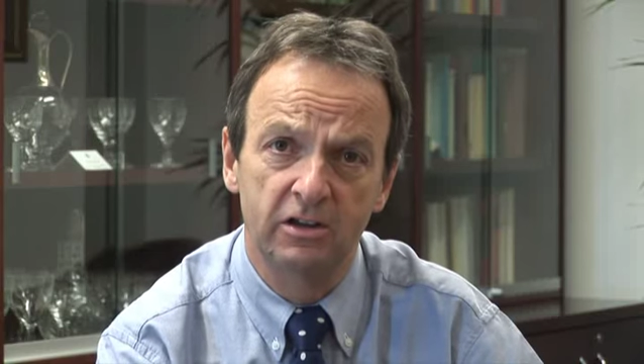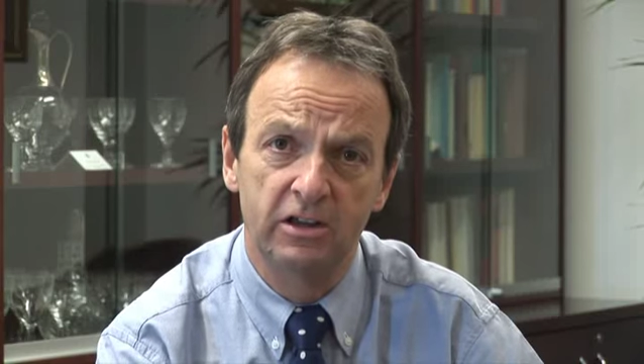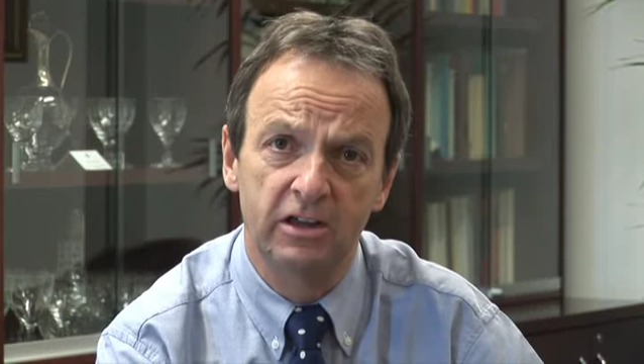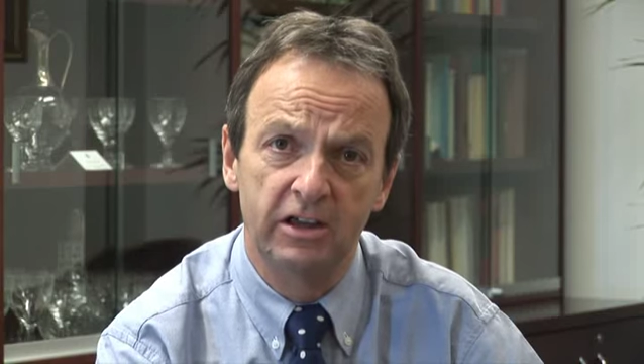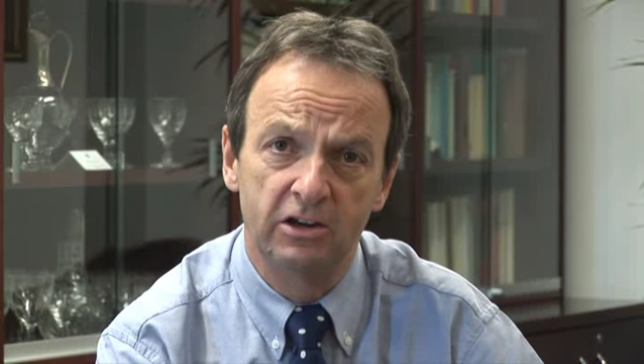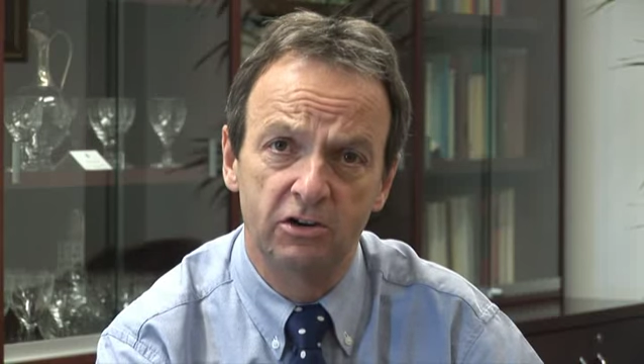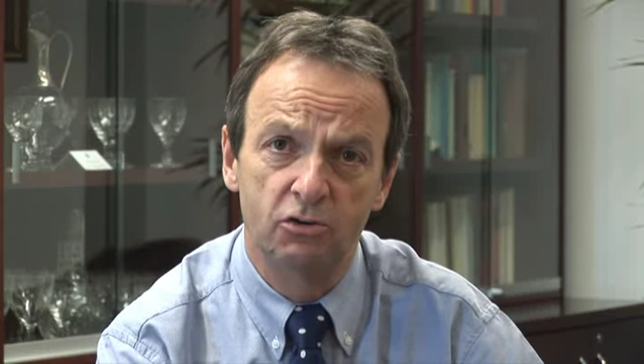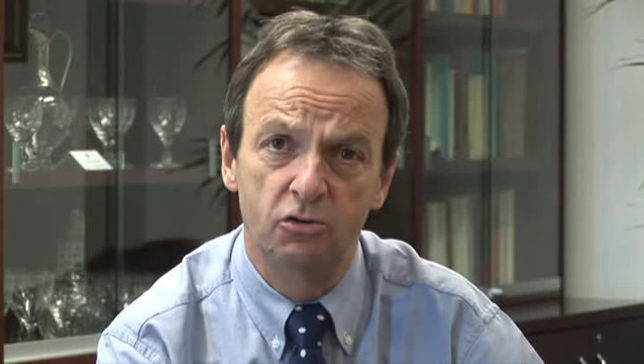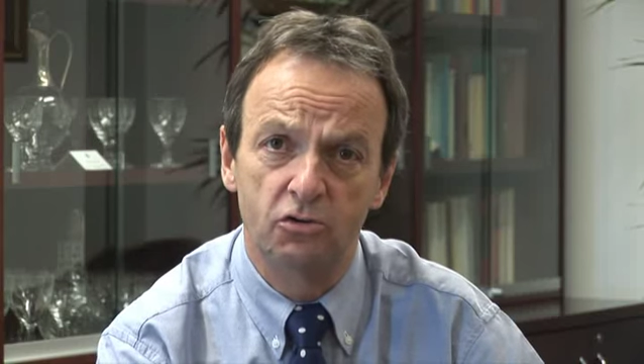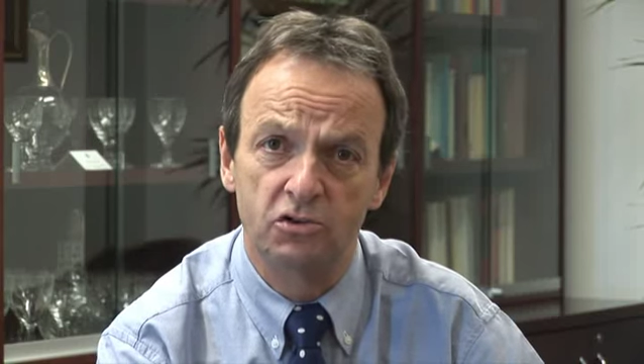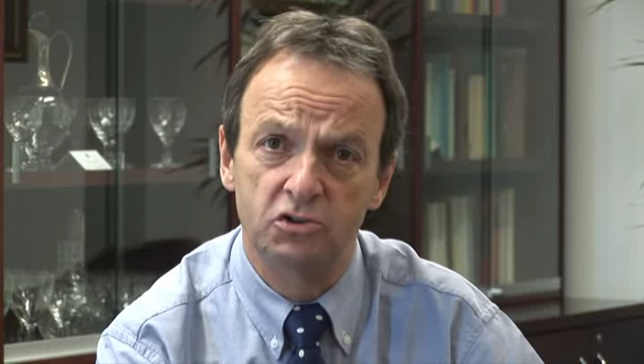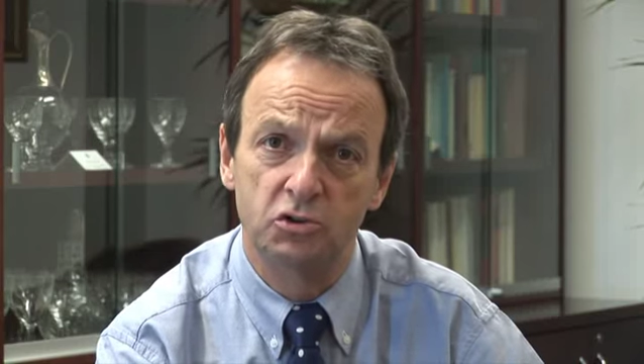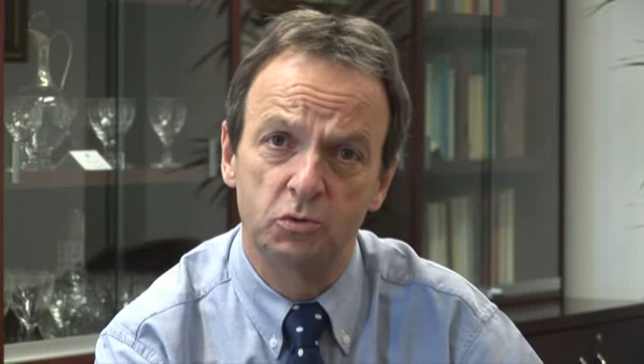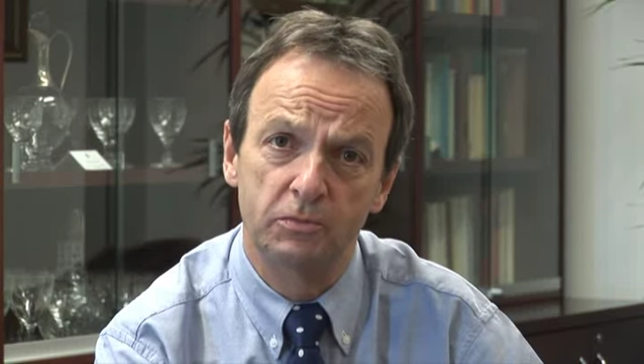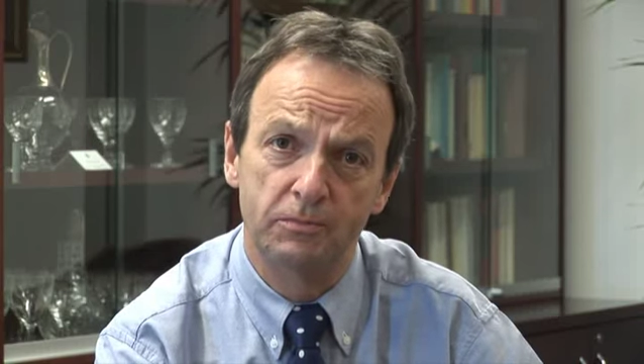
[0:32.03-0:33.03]
In an
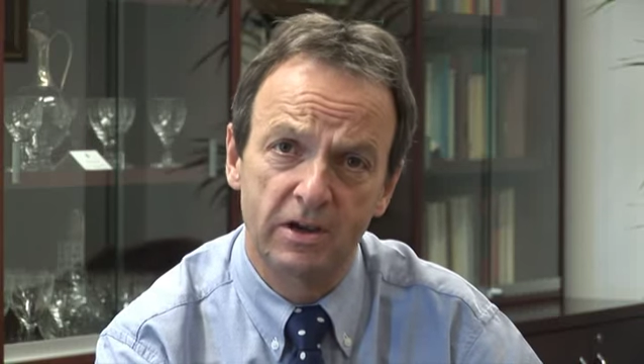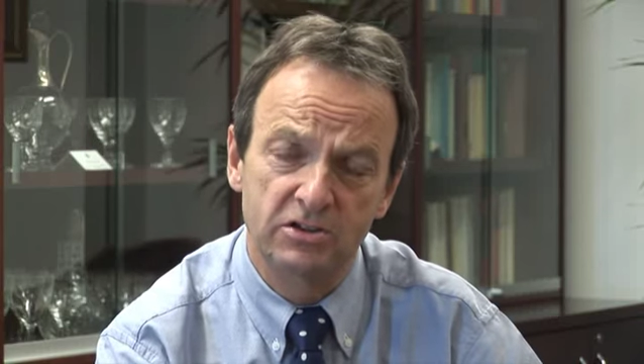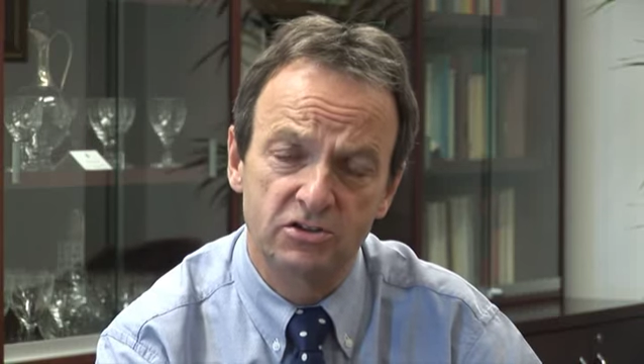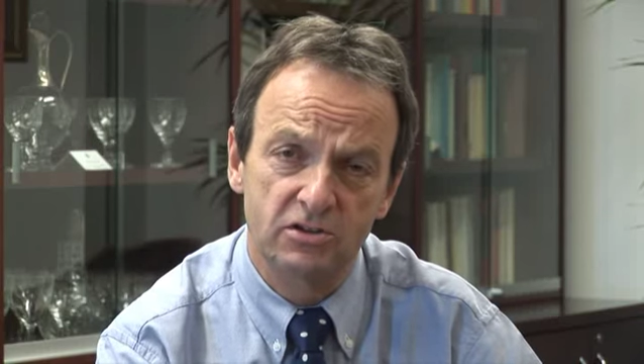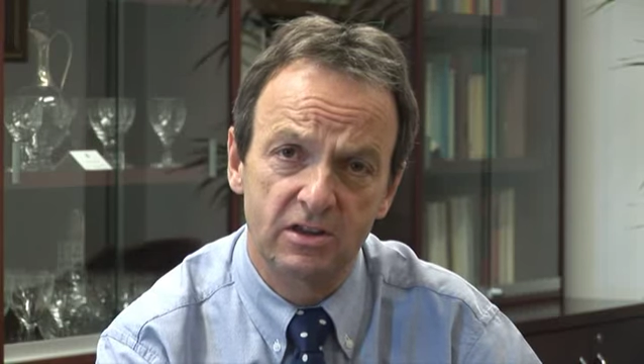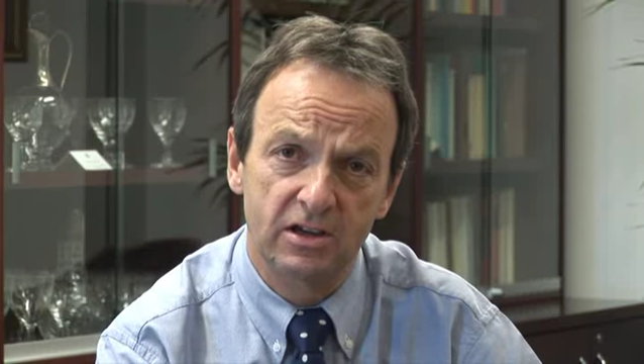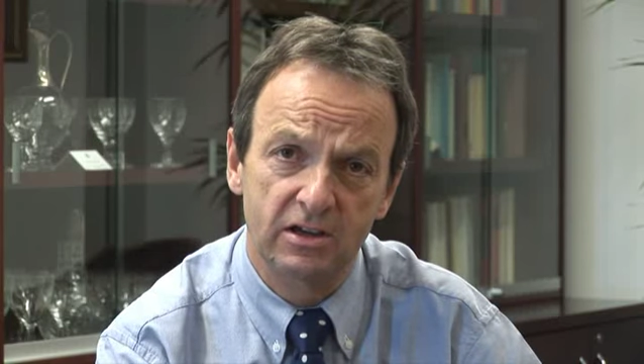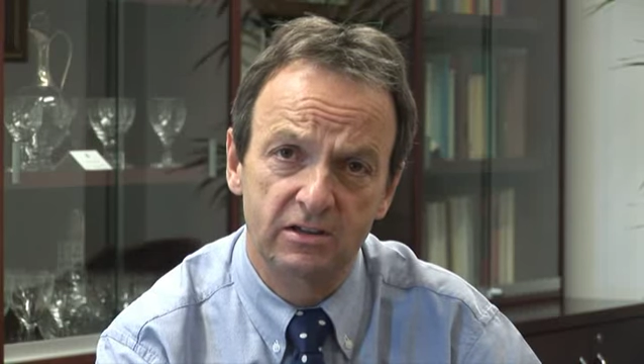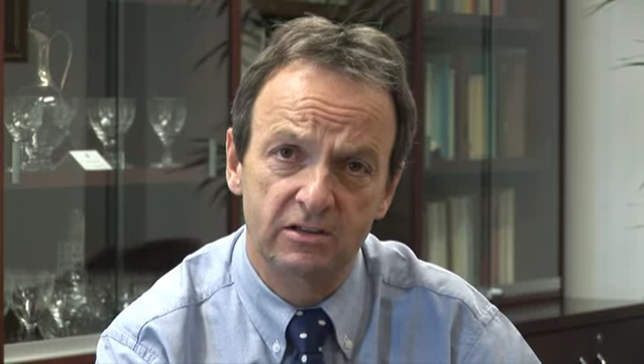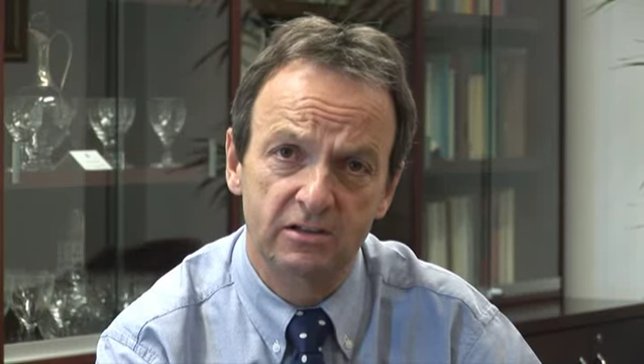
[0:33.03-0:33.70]
audit, you would measure that.